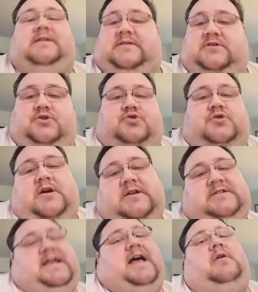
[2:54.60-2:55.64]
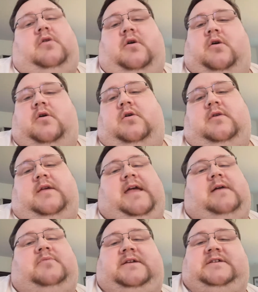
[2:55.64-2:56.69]
addicted to drugs, alcohol,
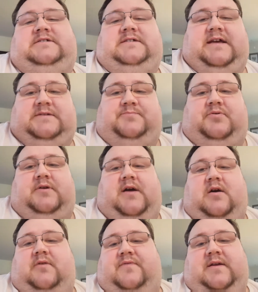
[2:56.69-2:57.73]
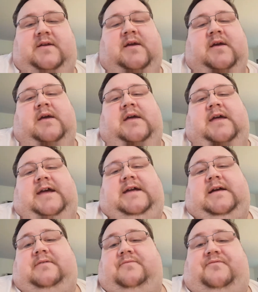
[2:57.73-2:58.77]
gambling, sex, pornography,
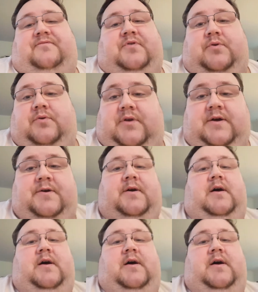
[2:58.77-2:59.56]
food,